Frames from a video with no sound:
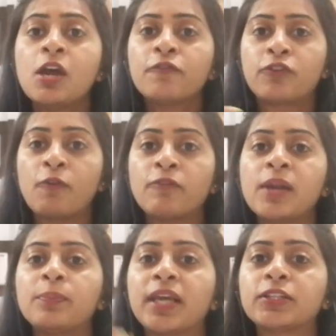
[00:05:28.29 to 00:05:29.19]
from
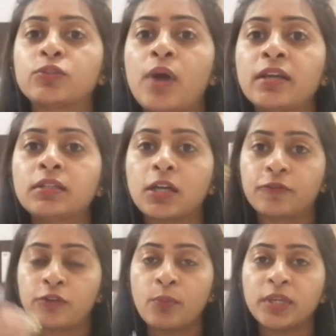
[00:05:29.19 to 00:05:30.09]
one place to another,
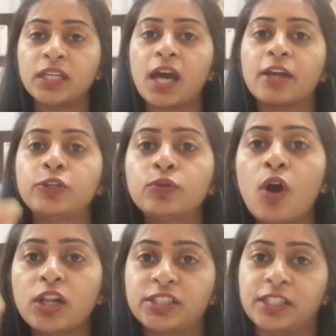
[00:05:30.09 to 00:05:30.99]
from ER to
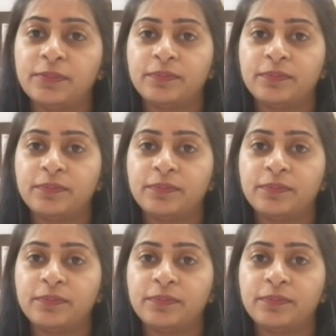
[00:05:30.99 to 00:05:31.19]
Golgi,